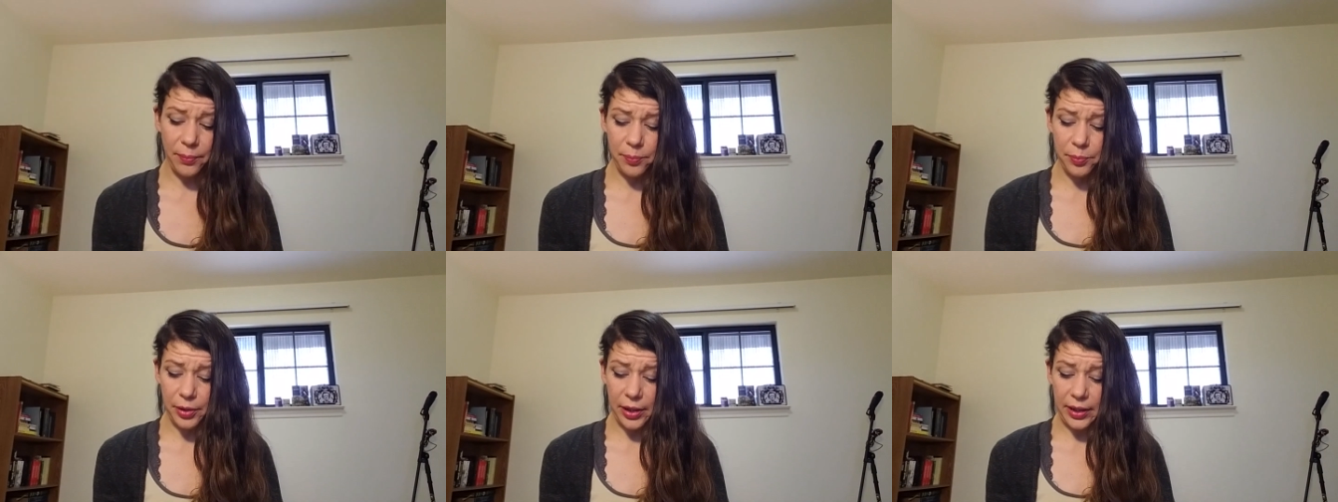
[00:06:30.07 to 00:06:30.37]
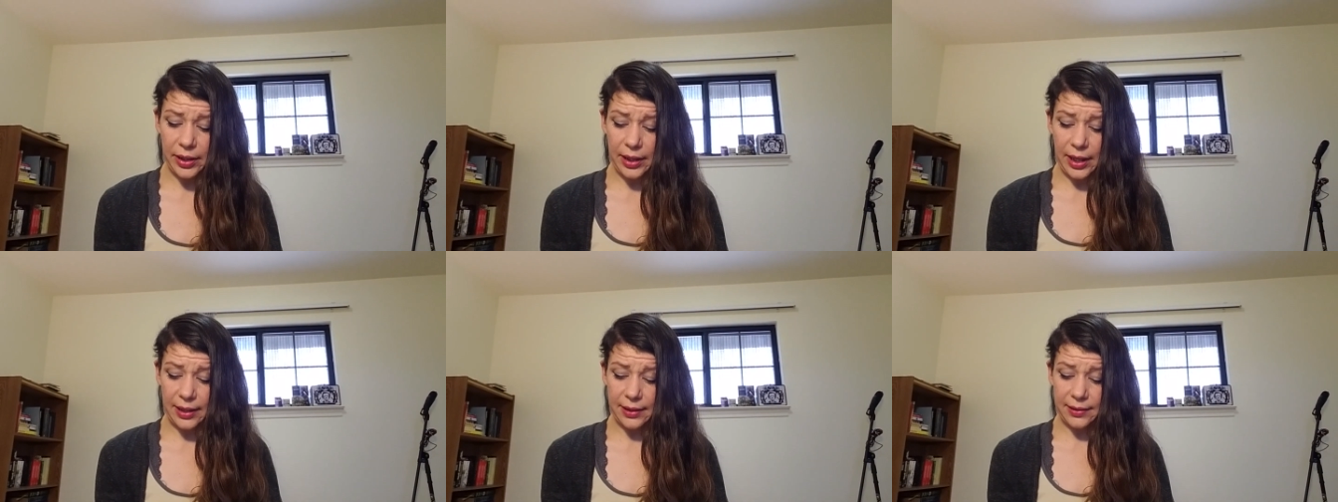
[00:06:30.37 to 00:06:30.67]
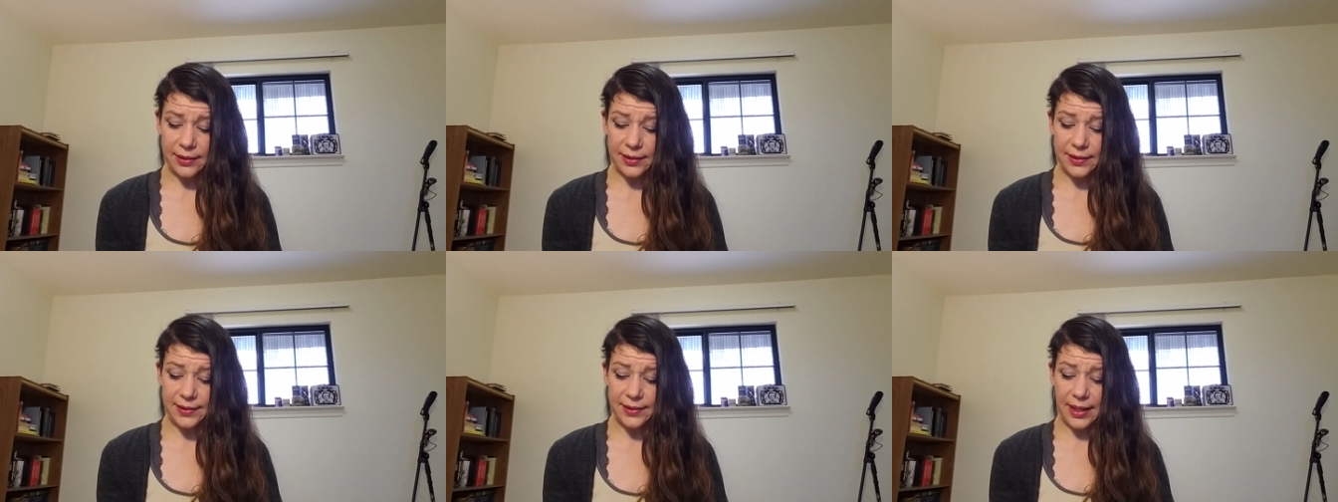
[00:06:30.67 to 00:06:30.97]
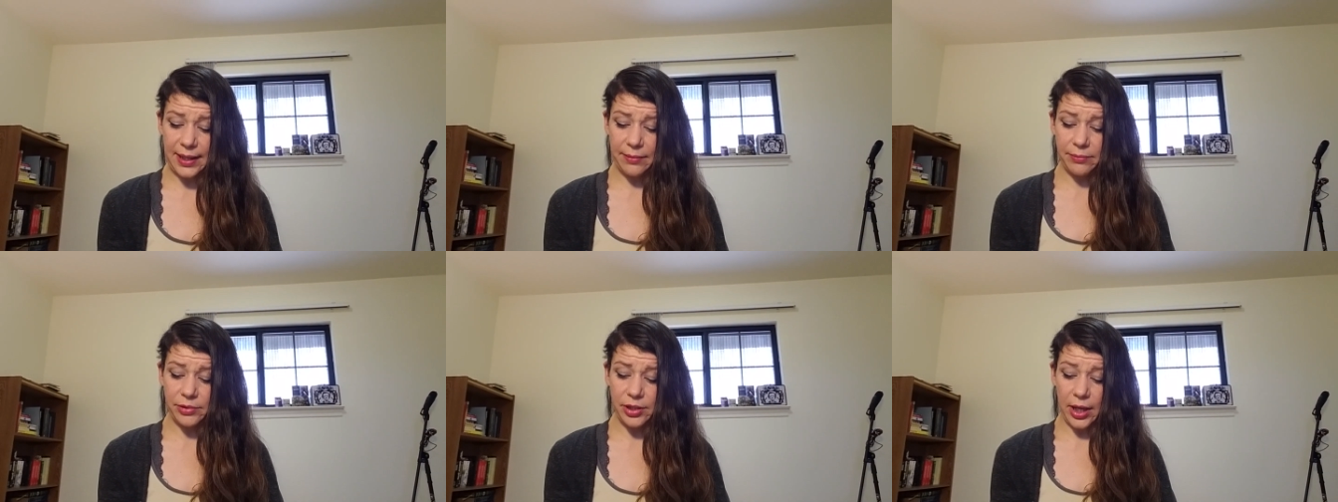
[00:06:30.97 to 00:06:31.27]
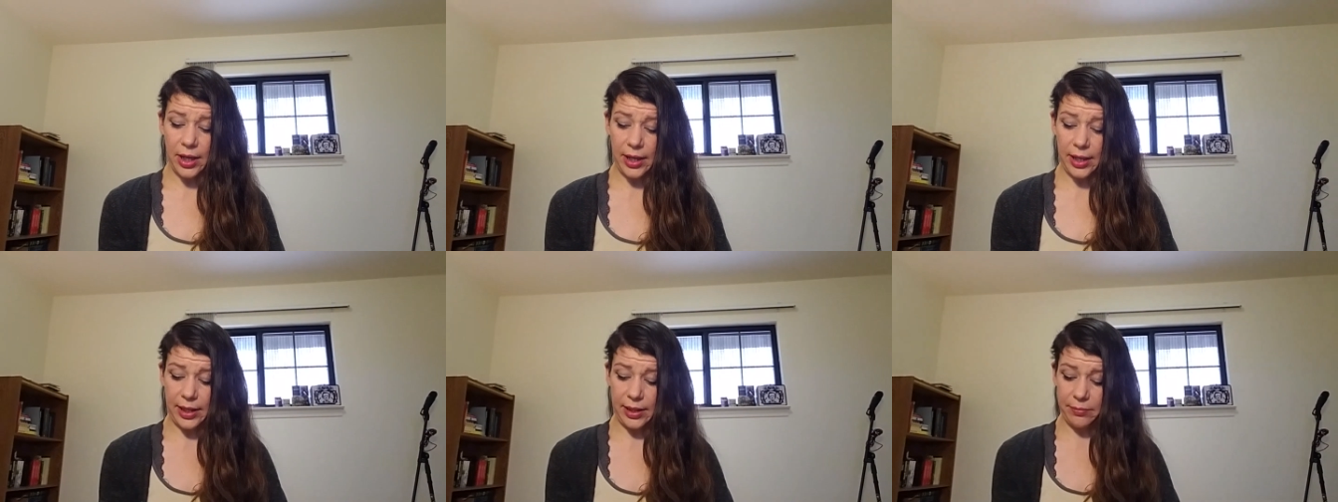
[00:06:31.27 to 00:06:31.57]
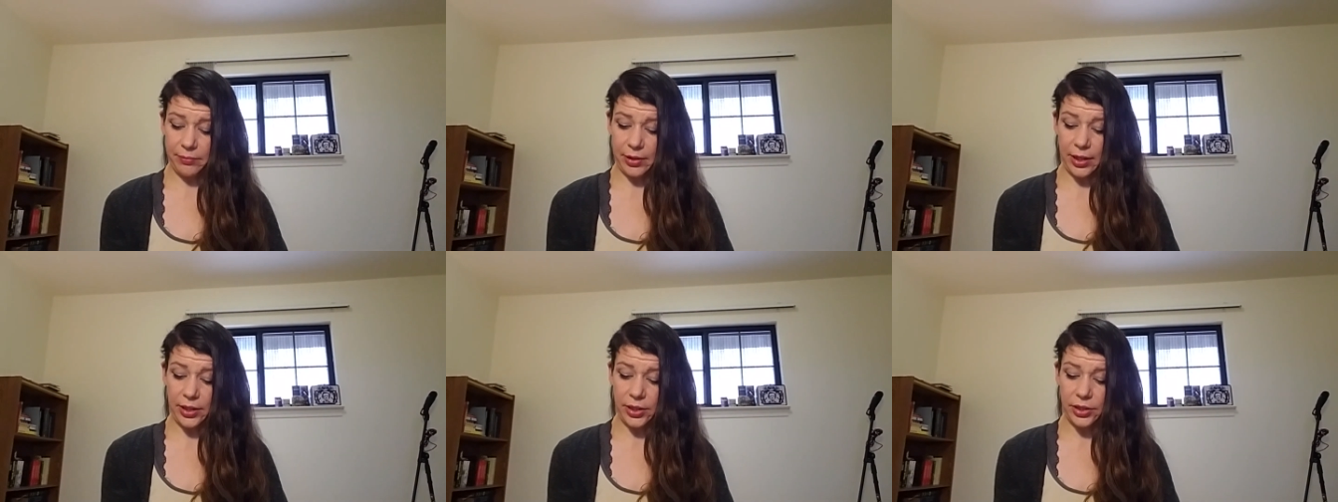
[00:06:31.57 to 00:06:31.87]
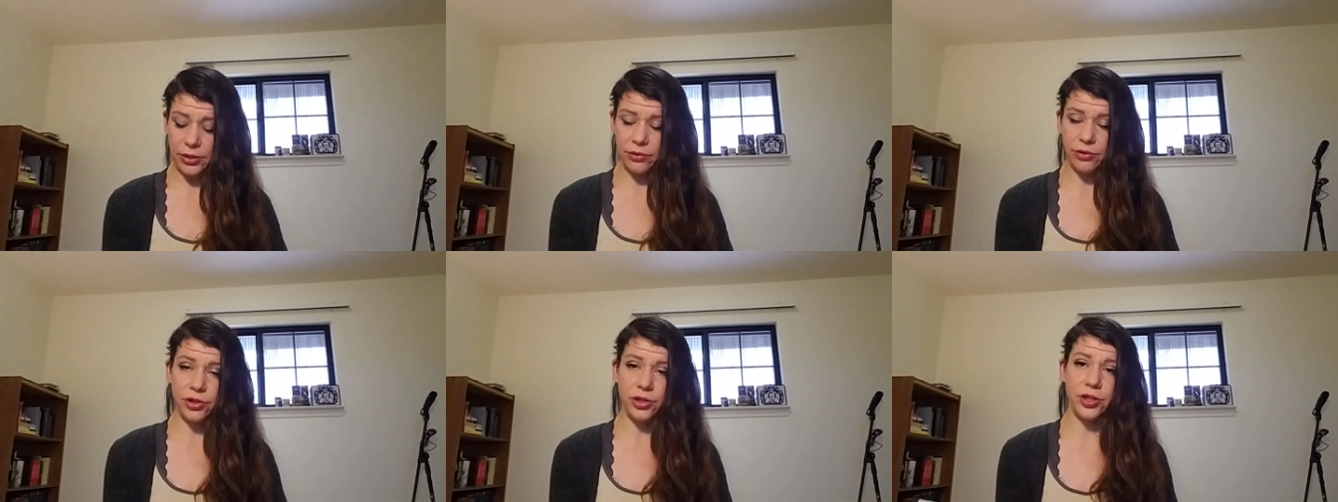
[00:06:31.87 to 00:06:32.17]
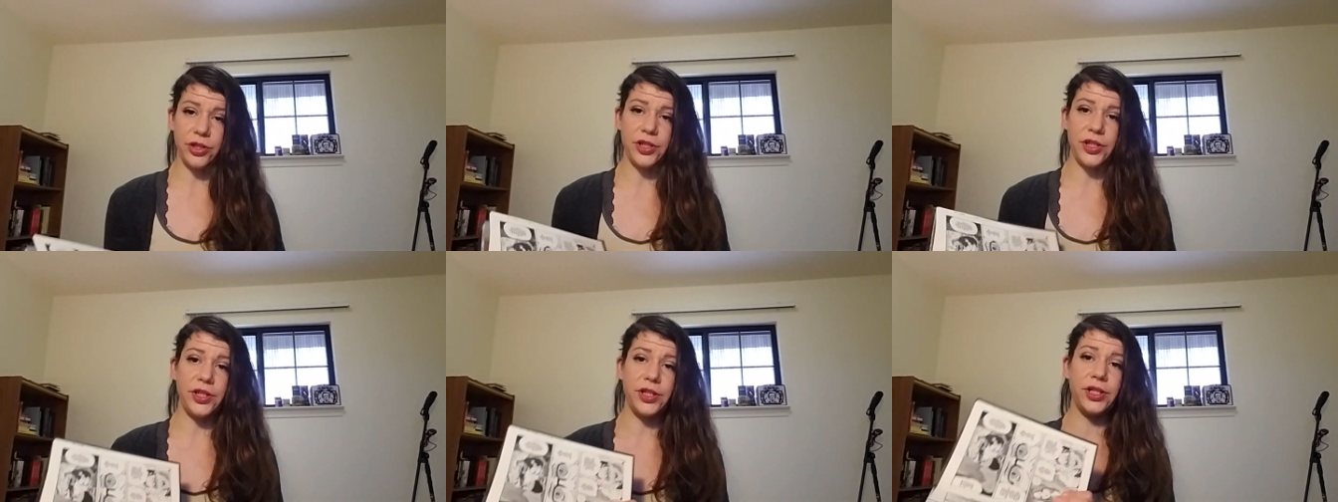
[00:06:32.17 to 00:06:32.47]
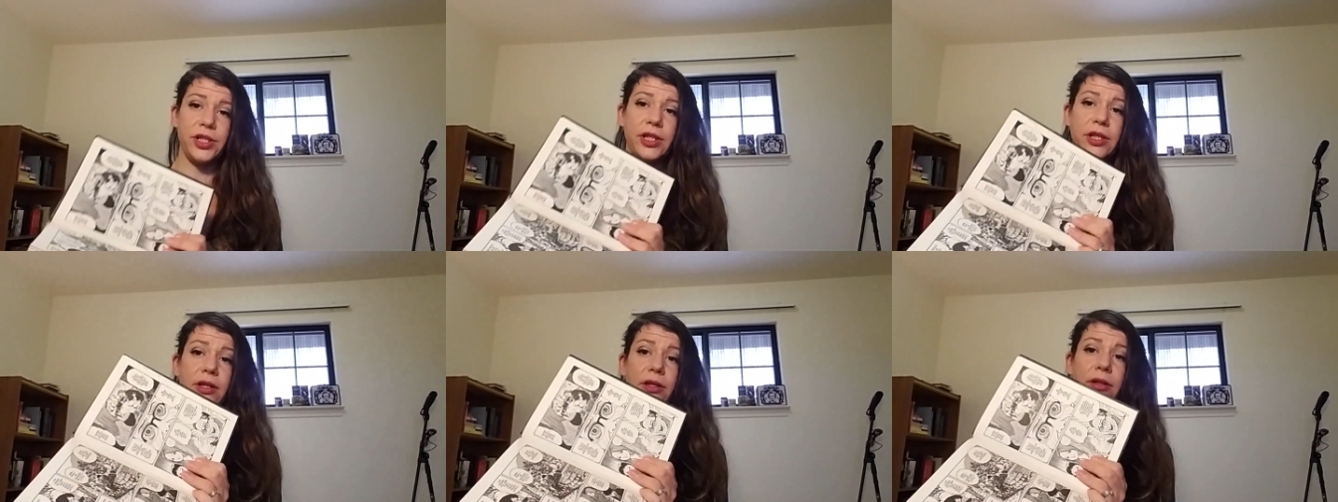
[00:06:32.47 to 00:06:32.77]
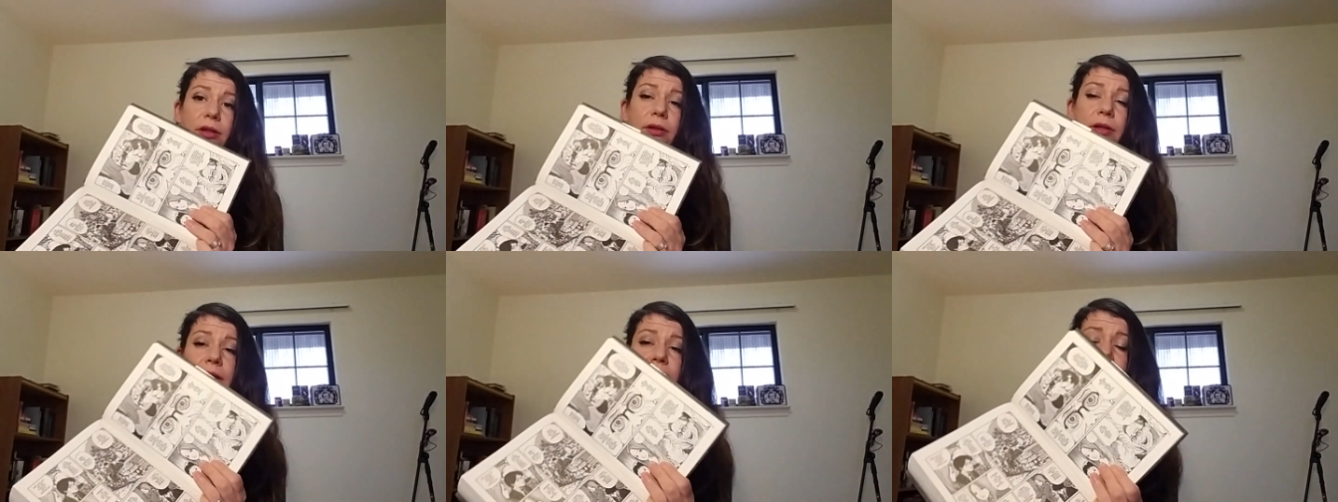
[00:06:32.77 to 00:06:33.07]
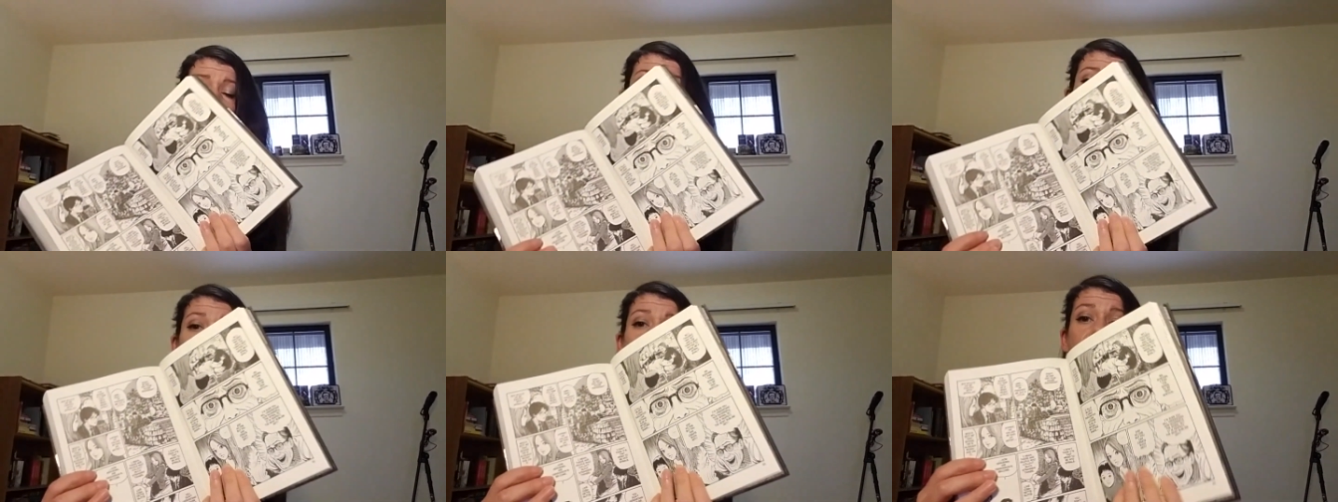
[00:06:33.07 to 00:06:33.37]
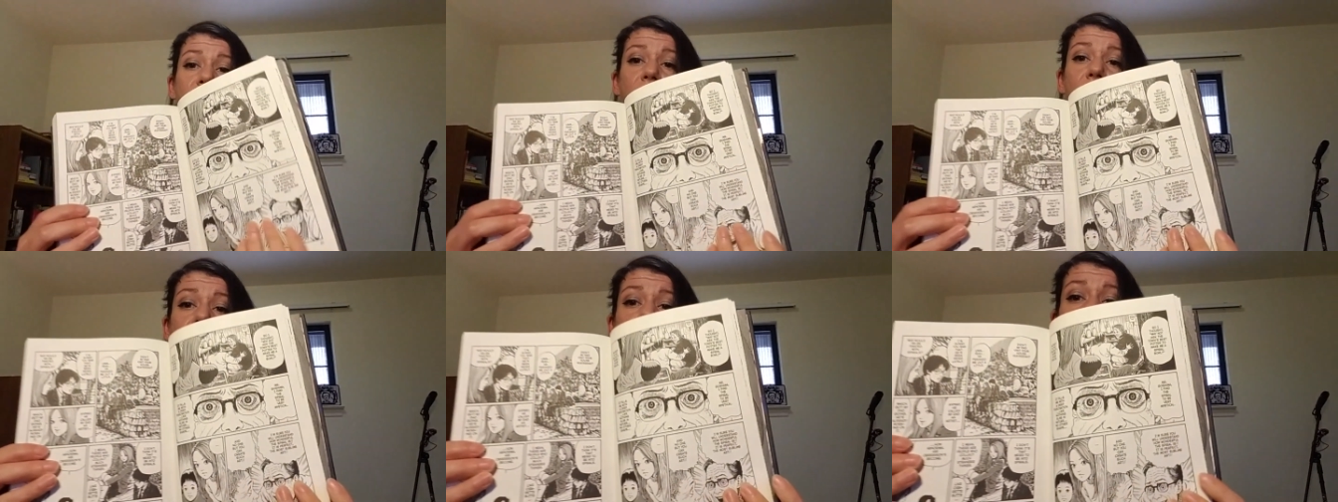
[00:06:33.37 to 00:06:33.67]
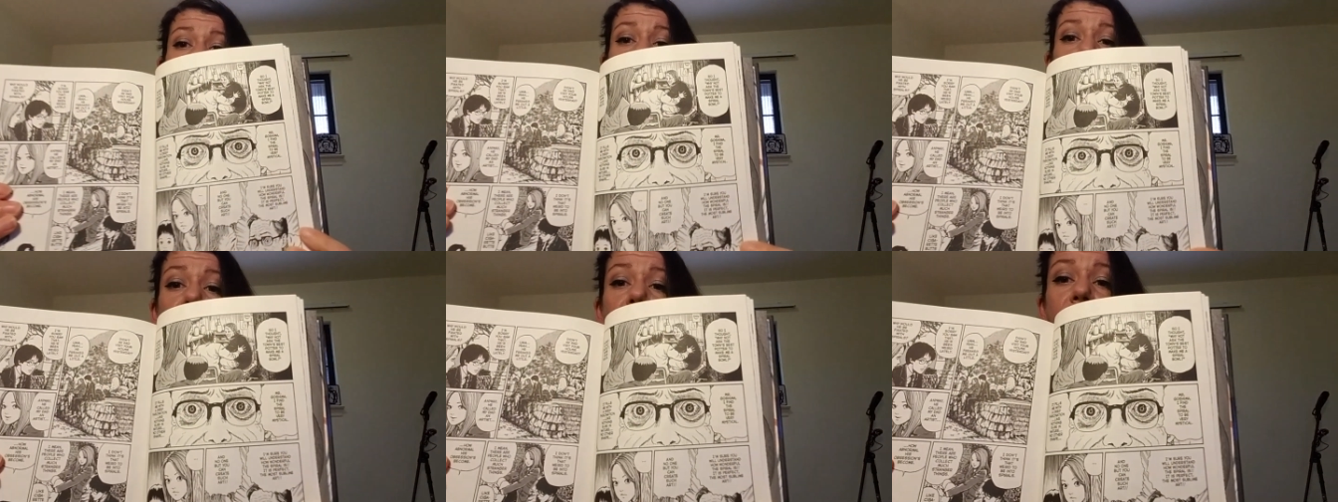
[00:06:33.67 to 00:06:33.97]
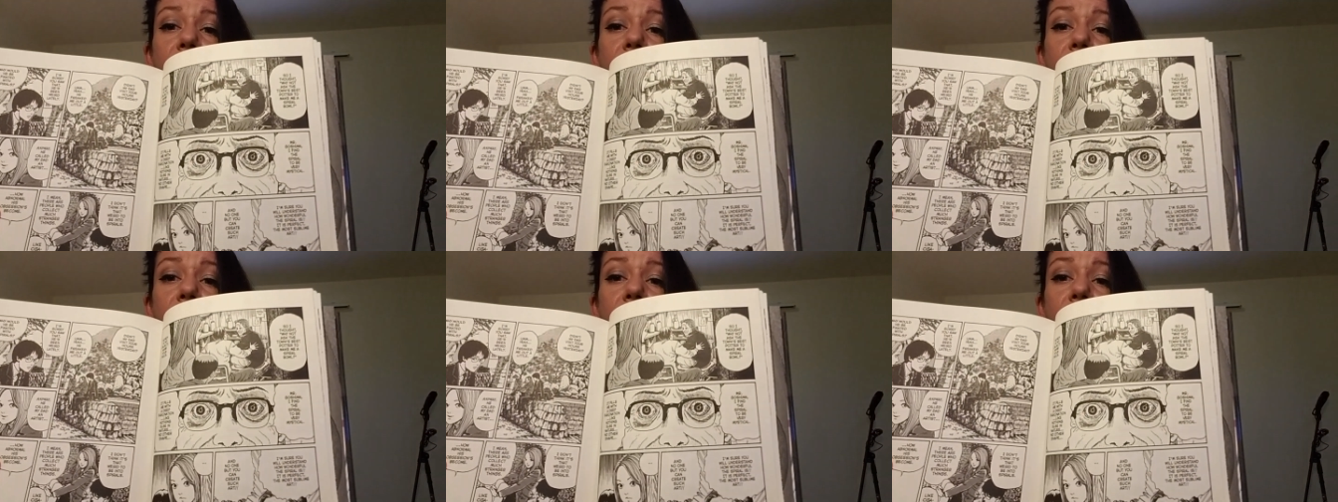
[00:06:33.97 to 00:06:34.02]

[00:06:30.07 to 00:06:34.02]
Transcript: But at the same time, like, you should still consider giving